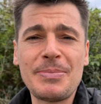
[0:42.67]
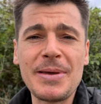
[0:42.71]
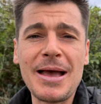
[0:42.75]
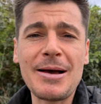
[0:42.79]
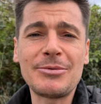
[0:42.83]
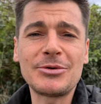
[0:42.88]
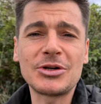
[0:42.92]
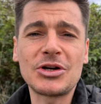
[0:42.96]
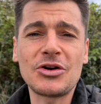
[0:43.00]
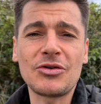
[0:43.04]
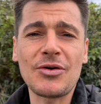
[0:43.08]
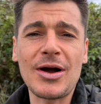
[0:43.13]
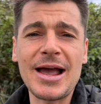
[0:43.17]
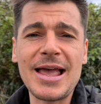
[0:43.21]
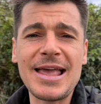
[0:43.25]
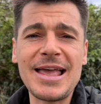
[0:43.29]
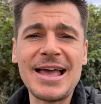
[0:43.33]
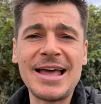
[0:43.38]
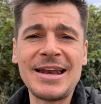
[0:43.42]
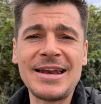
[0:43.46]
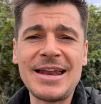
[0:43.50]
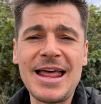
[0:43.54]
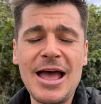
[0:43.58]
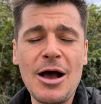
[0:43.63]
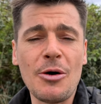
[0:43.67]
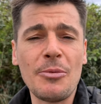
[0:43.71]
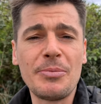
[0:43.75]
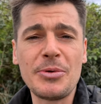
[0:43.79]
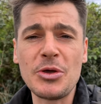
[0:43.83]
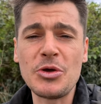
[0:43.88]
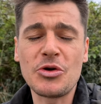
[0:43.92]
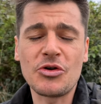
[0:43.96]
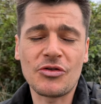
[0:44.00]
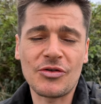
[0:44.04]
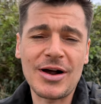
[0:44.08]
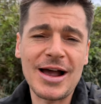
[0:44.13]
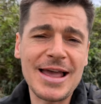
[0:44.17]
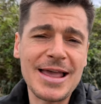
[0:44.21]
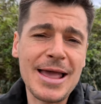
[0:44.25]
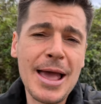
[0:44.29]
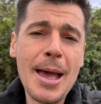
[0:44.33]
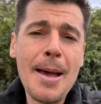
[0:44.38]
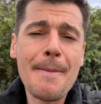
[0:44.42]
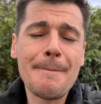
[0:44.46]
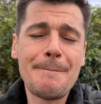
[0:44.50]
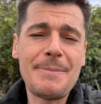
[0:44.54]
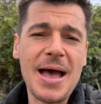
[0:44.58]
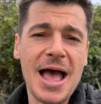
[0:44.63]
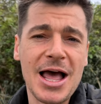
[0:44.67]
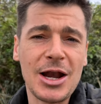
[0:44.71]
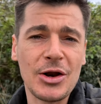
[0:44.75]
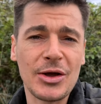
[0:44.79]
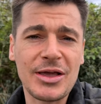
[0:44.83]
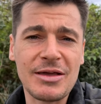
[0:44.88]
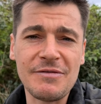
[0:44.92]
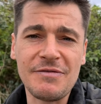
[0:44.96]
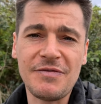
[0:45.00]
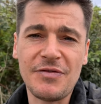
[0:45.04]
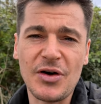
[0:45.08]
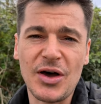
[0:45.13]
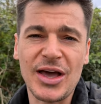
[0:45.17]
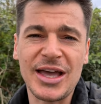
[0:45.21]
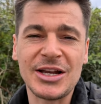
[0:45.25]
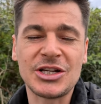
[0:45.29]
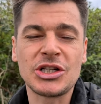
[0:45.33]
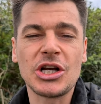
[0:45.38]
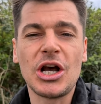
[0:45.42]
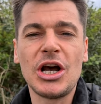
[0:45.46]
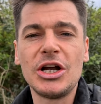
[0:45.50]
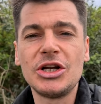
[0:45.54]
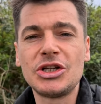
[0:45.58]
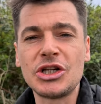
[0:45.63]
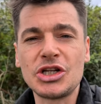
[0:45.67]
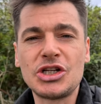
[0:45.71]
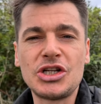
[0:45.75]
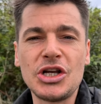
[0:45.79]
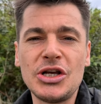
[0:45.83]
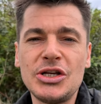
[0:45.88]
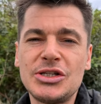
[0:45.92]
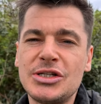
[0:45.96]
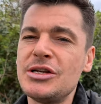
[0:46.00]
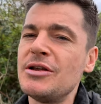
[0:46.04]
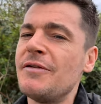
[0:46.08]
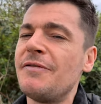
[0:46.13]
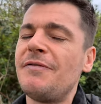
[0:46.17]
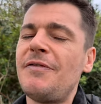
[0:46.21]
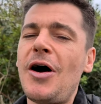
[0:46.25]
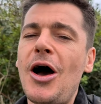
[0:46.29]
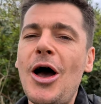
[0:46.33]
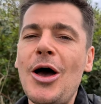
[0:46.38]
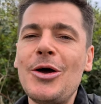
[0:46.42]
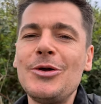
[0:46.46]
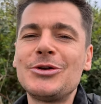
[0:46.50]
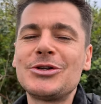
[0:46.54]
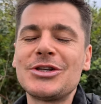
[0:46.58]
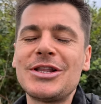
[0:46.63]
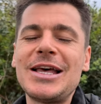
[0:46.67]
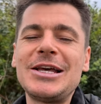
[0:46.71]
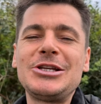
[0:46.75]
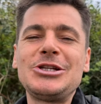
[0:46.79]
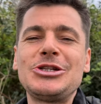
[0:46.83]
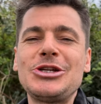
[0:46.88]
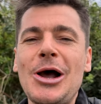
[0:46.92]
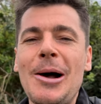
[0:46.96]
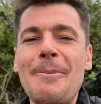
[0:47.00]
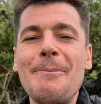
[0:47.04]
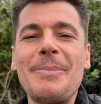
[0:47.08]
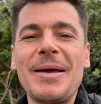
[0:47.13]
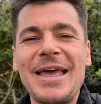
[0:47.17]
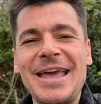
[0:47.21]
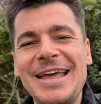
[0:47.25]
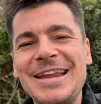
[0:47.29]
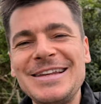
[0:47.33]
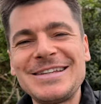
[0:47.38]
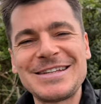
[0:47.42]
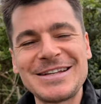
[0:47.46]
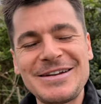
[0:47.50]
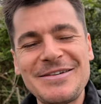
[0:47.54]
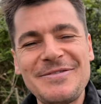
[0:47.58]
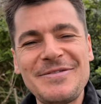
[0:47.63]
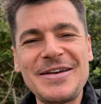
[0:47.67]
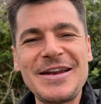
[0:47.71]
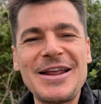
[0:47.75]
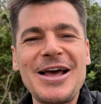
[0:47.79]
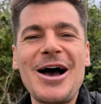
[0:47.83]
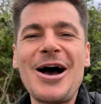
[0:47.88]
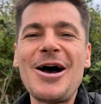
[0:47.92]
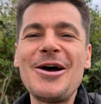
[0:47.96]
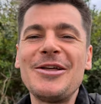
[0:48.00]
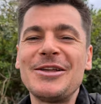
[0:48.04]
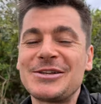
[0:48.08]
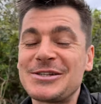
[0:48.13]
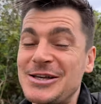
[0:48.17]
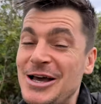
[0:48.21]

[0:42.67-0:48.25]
be able to create and help you create better looking footage just using your phone. So let's jump into the video, let's